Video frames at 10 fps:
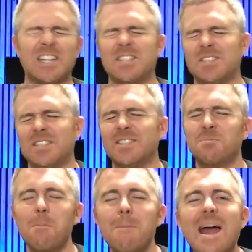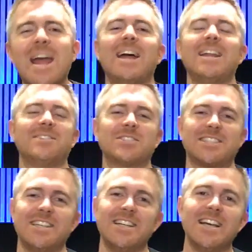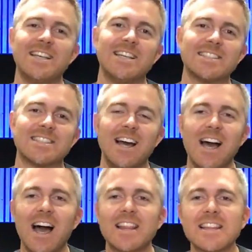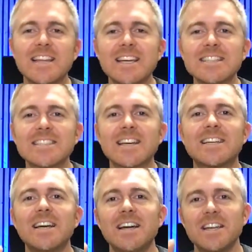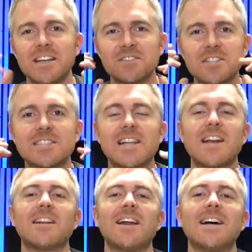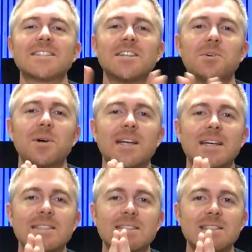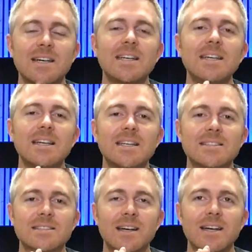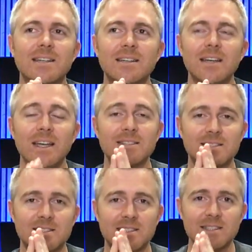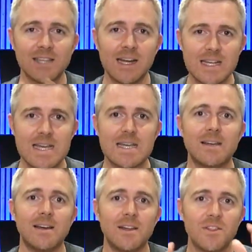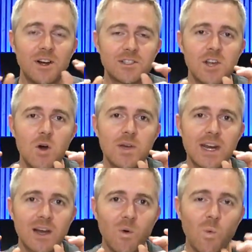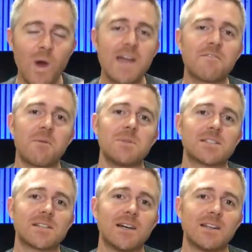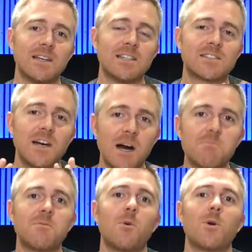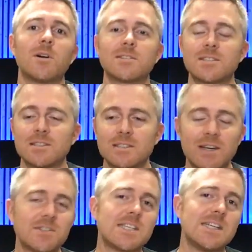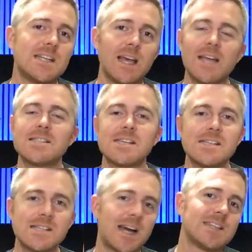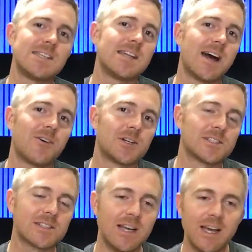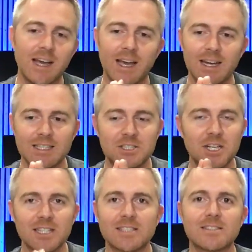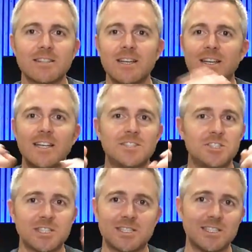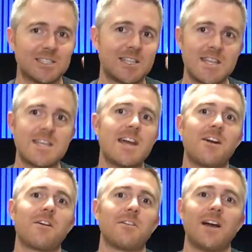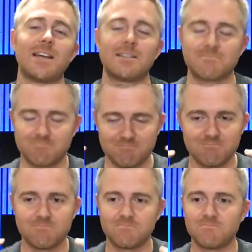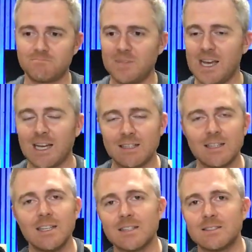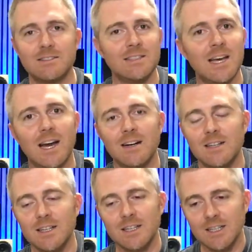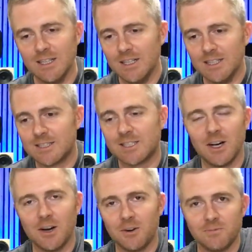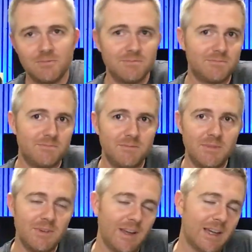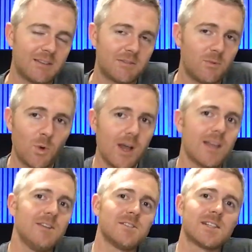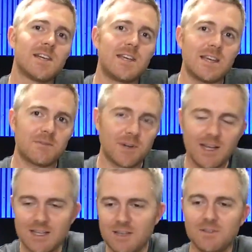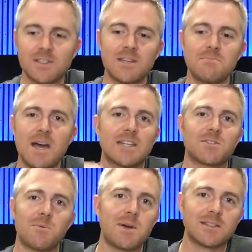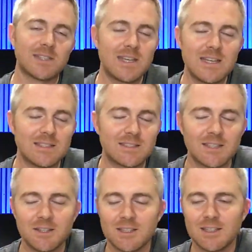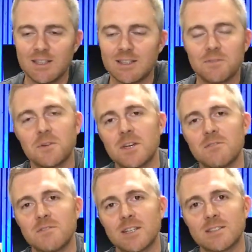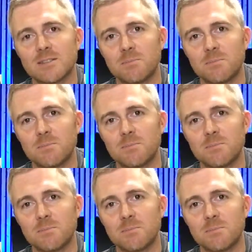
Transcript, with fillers: Oh, man. That was, yes. And the thing is, like, you have to understand in Alaska, when it gets sunny, it's like, it's sunny. There's no getting away from the sun. It's up for seventeen, eighteen, nineteen hours, and it just, it just is there. Like, and it, yeah. So... And we're not used to heat. We're not used to massive amounts of heat. So it, it definitely affects us.